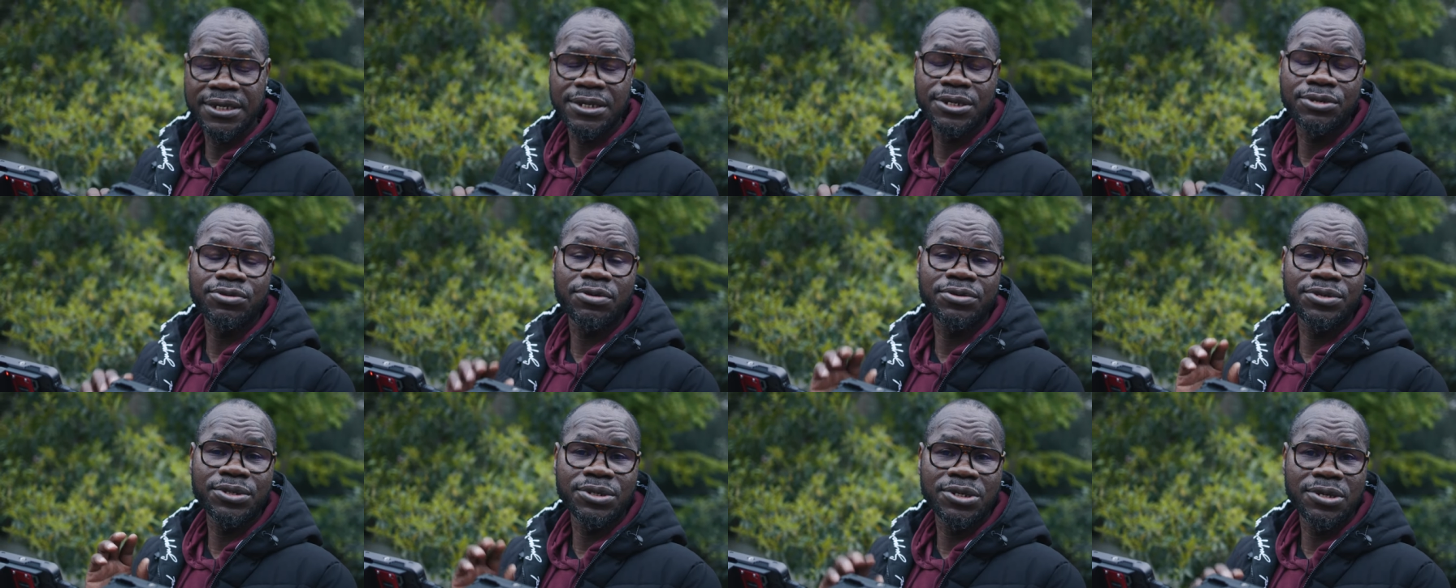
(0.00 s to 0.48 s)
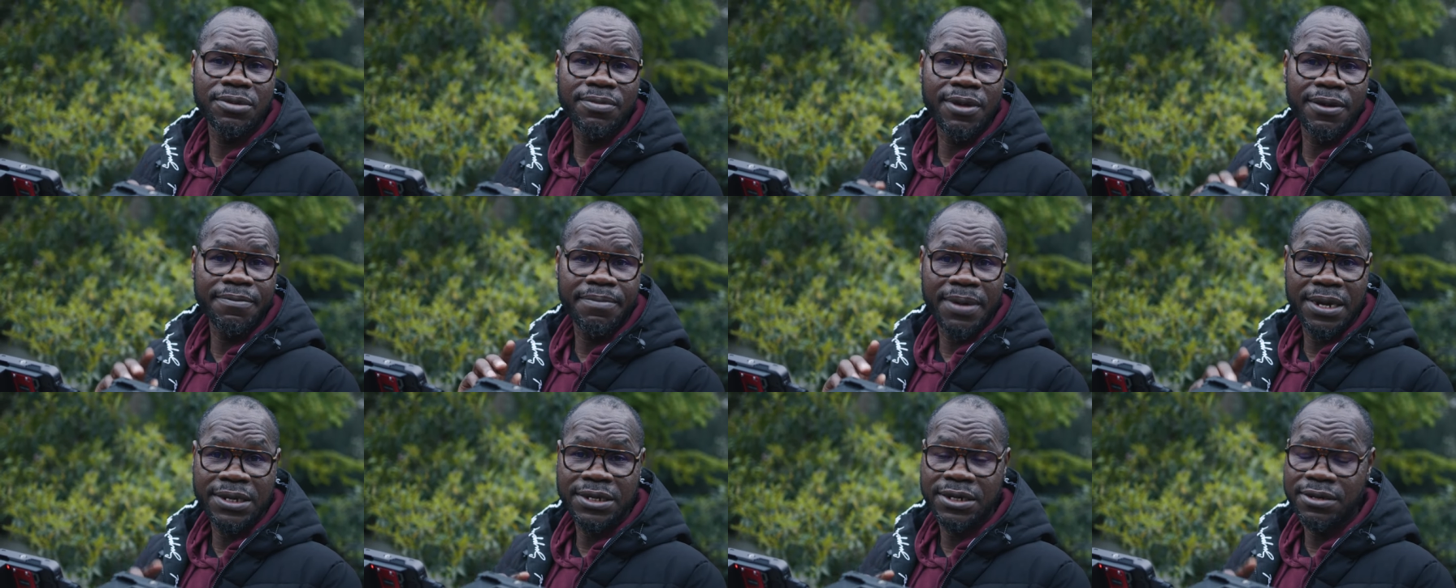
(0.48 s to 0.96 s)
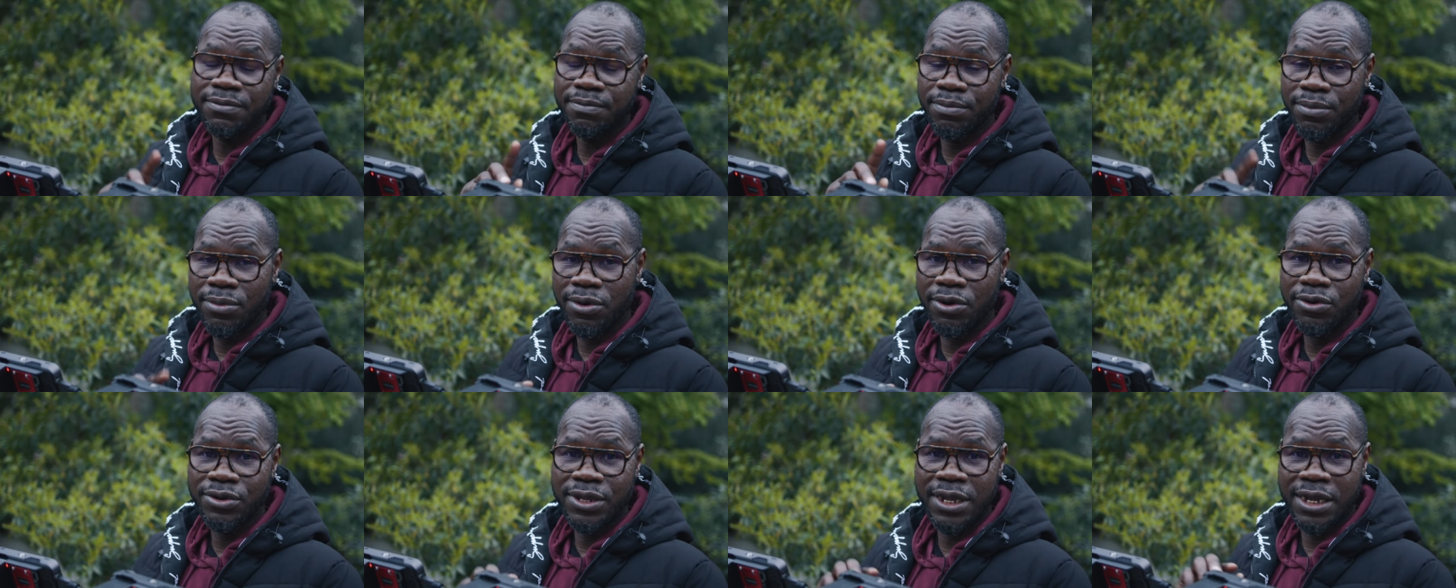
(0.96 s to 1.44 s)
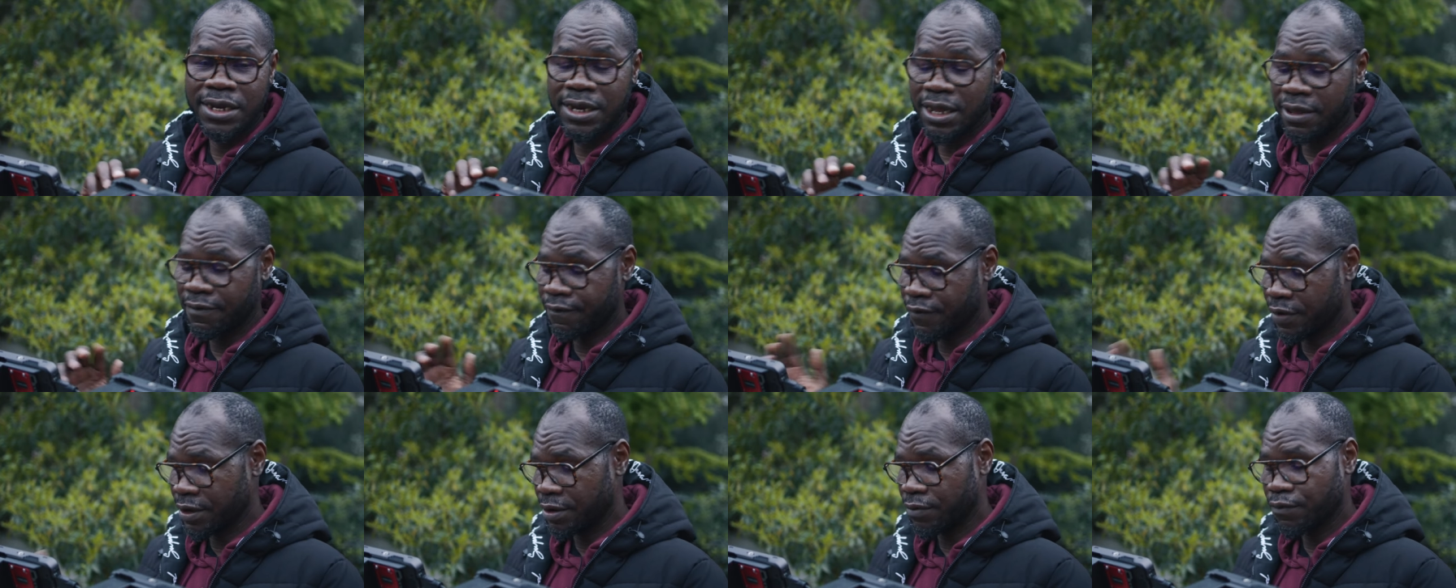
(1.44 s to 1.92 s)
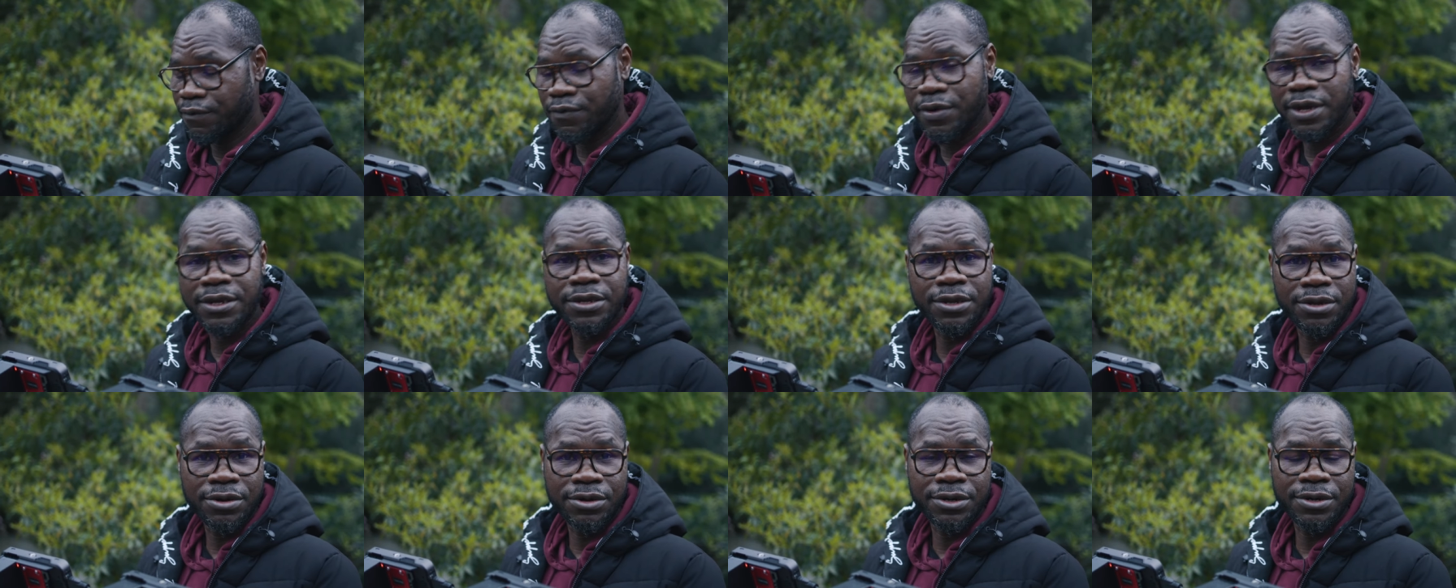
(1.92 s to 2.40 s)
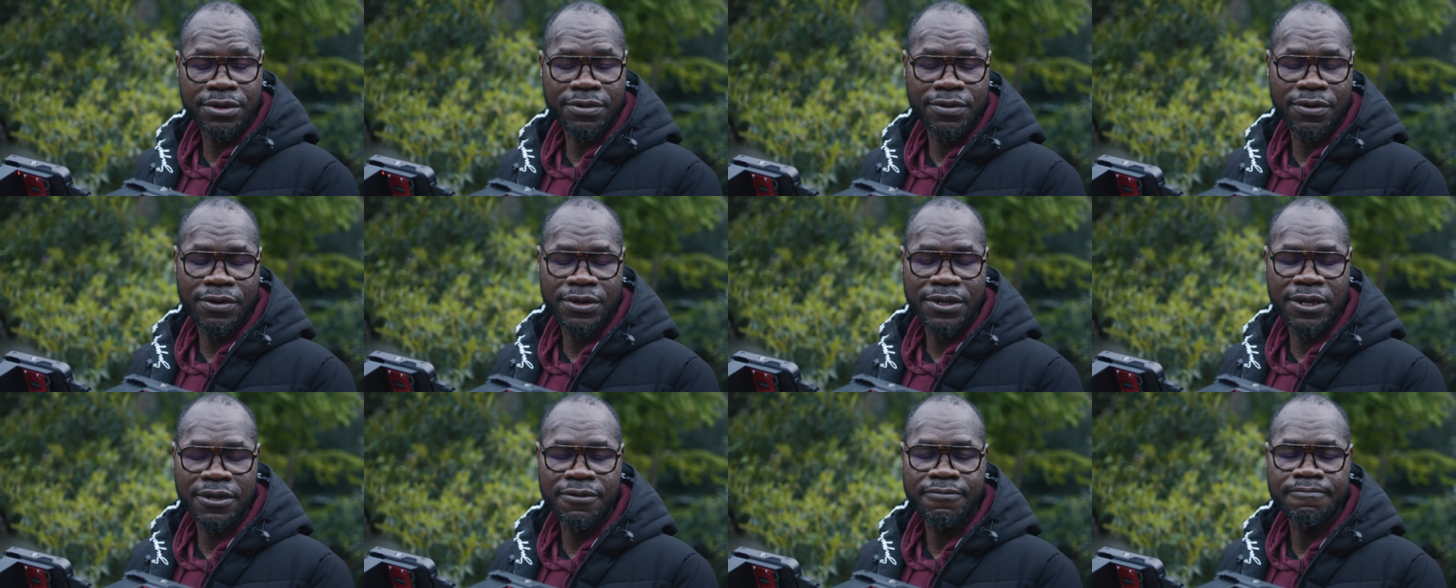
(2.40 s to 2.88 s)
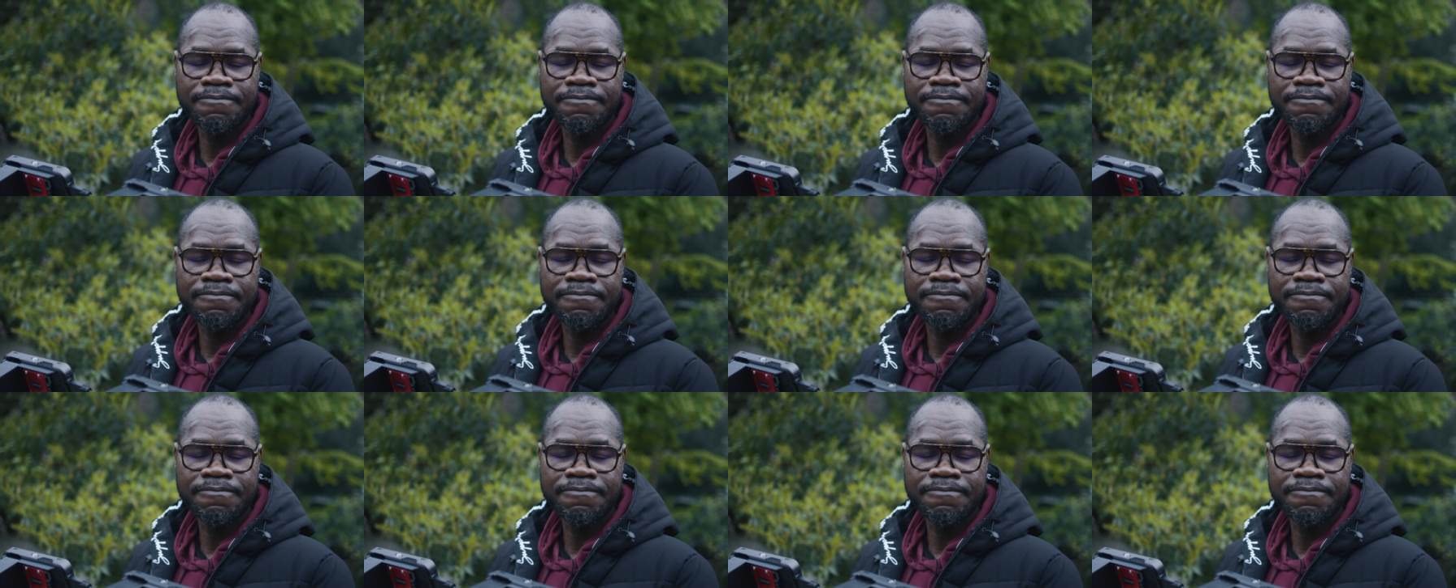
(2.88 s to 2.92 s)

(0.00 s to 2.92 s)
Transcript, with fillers: it's consuming battery more than even when you're recording.